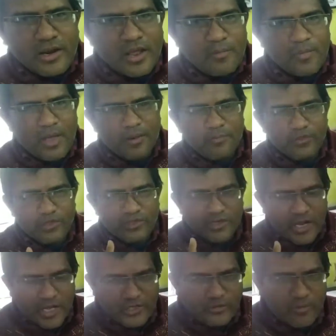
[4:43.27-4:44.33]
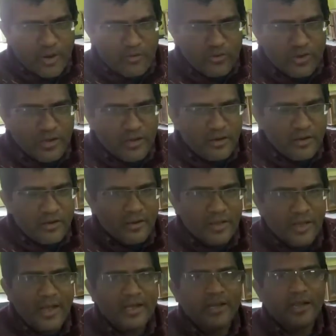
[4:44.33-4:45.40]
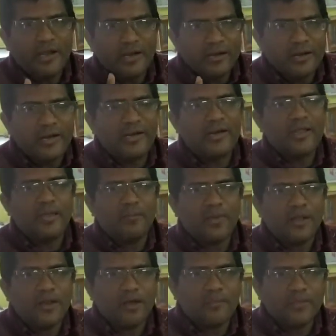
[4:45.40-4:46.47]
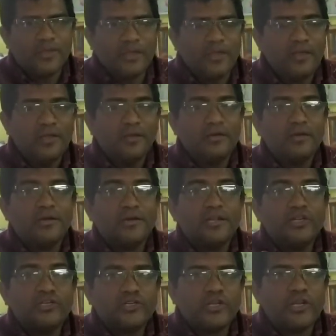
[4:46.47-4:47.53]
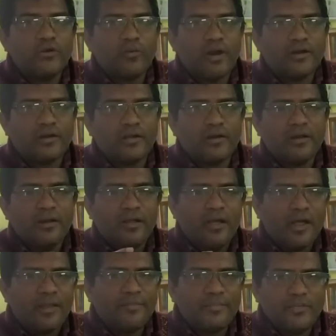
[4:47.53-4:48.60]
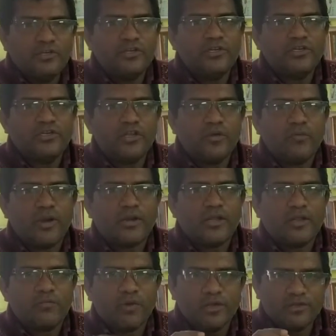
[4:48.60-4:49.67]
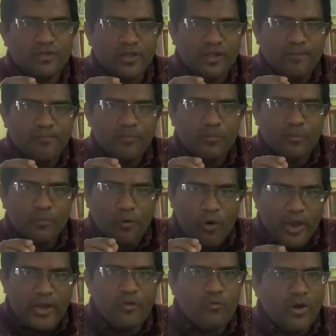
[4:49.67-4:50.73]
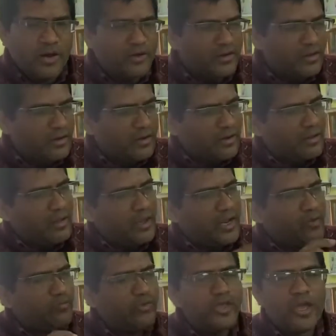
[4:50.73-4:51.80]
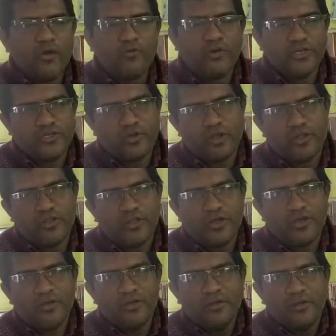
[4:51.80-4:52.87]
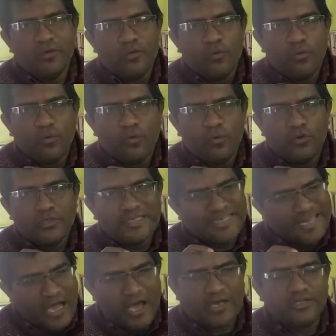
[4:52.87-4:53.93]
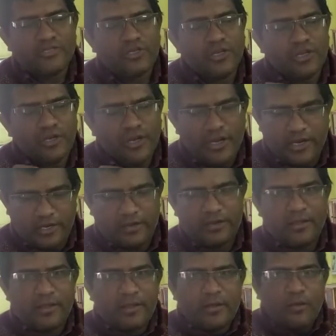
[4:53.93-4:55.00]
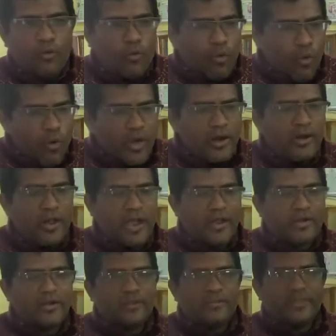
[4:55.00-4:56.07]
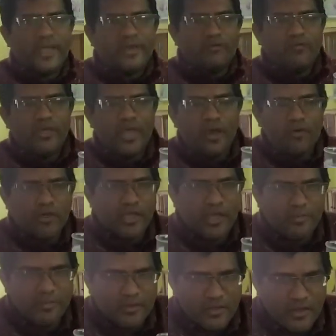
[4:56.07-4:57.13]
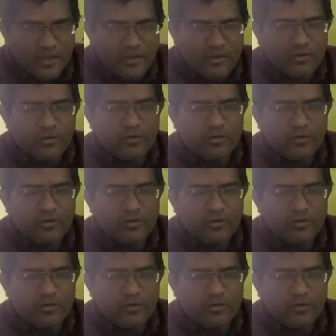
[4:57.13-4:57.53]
gram of the starch powder and 100 ml of the distilled water, and this distilled water was the boiled water, and we have dissolved the starch in it overnight. Then we have kept the